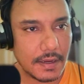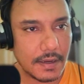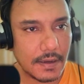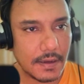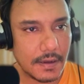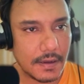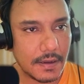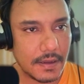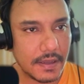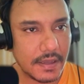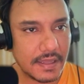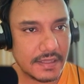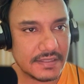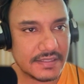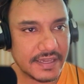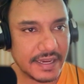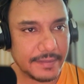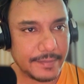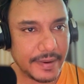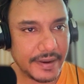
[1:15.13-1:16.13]
uh,
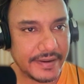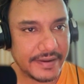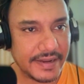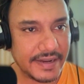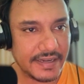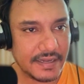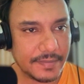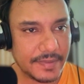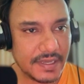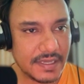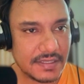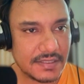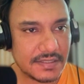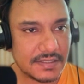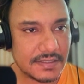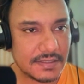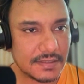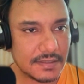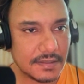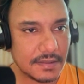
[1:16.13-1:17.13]
inside my
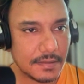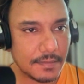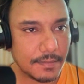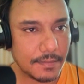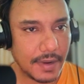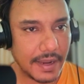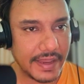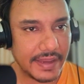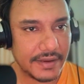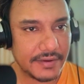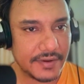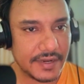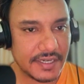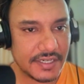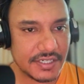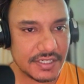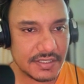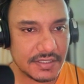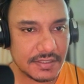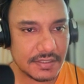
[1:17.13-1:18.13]
database,
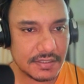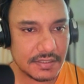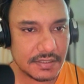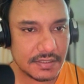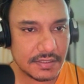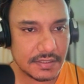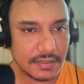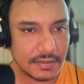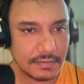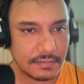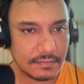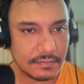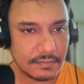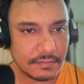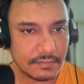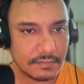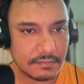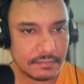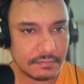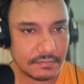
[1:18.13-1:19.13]
migrations,
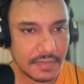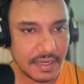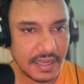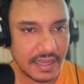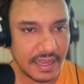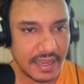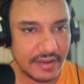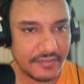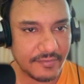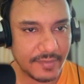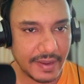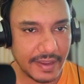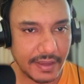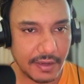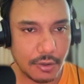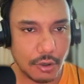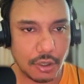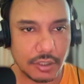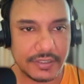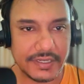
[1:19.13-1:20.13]
I have my
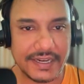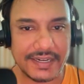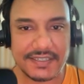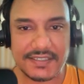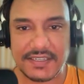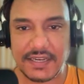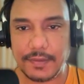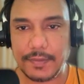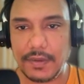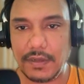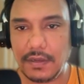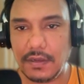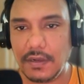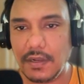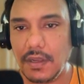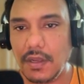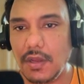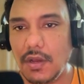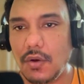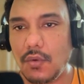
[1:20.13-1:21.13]
contacts table.
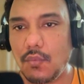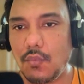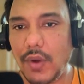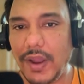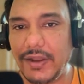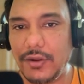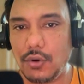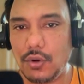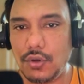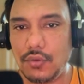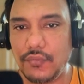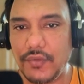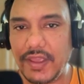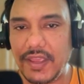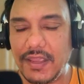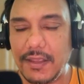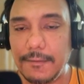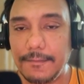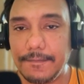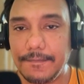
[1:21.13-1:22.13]
Why don't
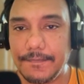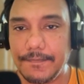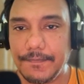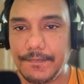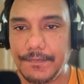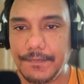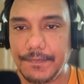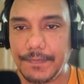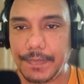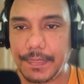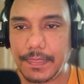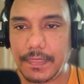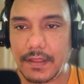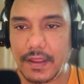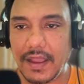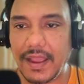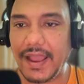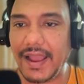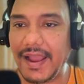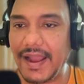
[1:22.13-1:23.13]
we
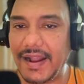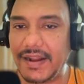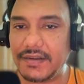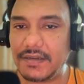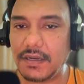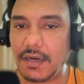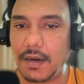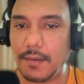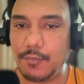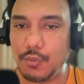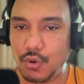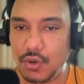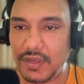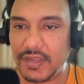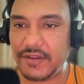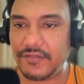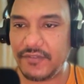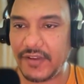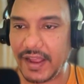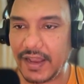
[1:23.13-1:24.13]
add a
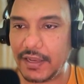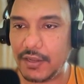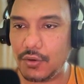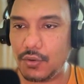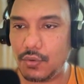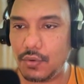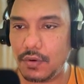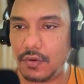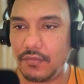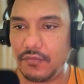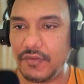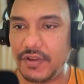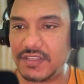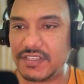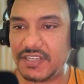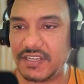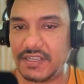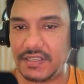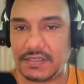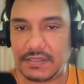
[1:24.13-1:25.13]
Boolean value,
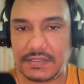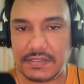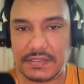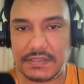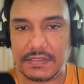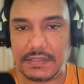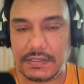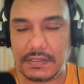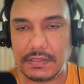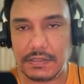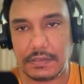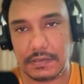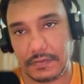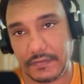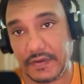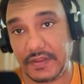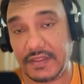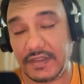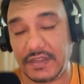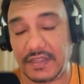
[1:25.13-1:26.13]
which is
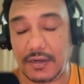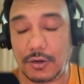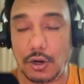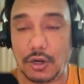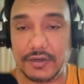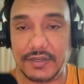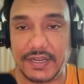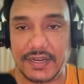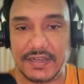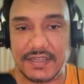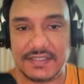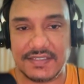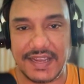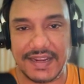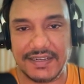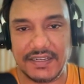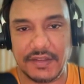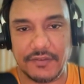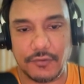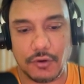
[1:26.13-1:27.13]
whether the contact is
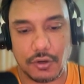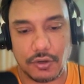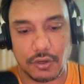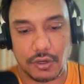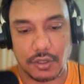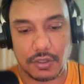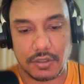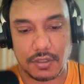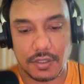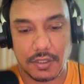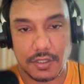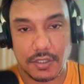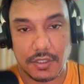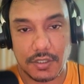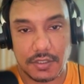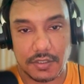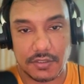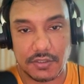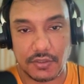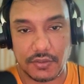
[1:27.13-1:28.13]
active or not.
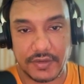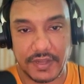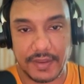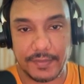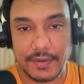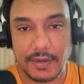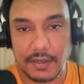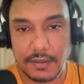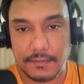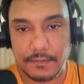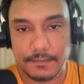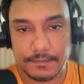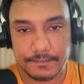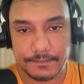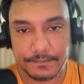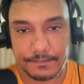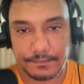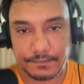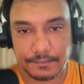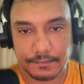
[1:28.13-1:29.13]
So table,
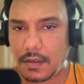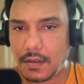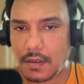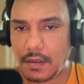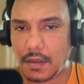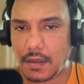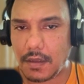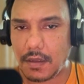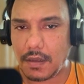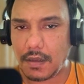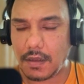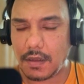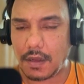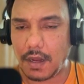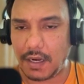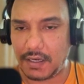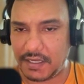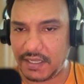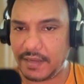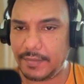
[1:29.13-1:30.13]
a